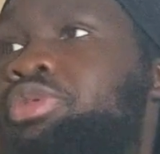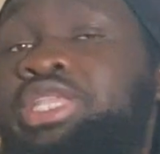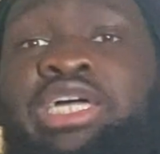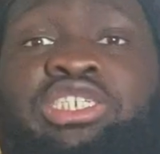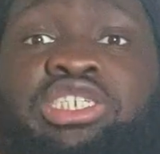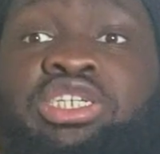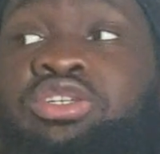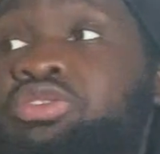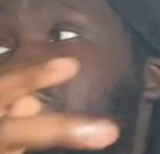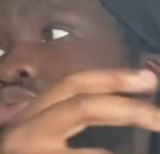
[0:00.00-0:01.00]
That
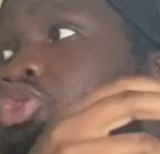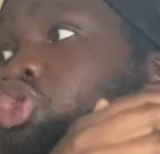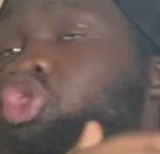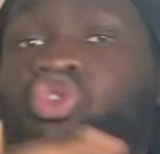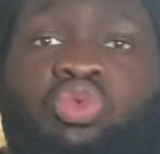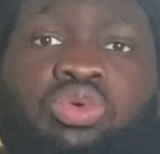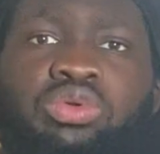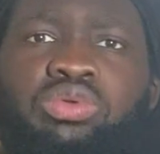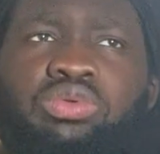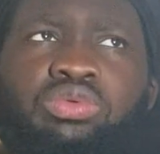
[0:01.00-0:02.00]
shit. So
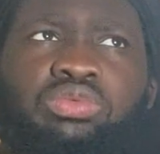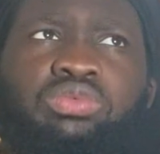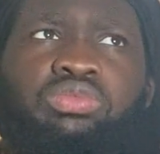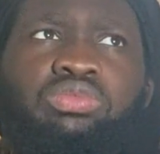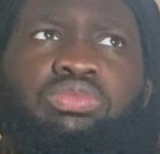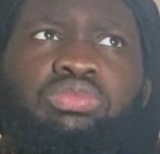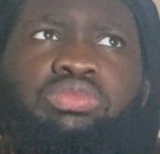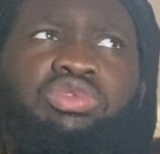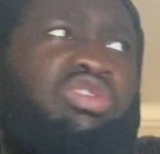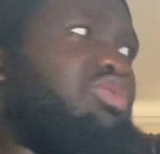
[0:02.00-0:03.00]

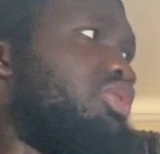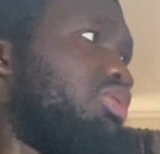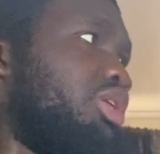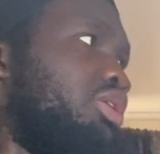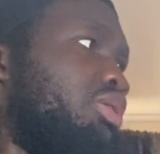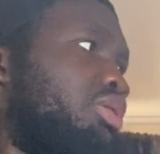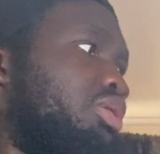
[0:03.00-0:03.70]
everything okay there?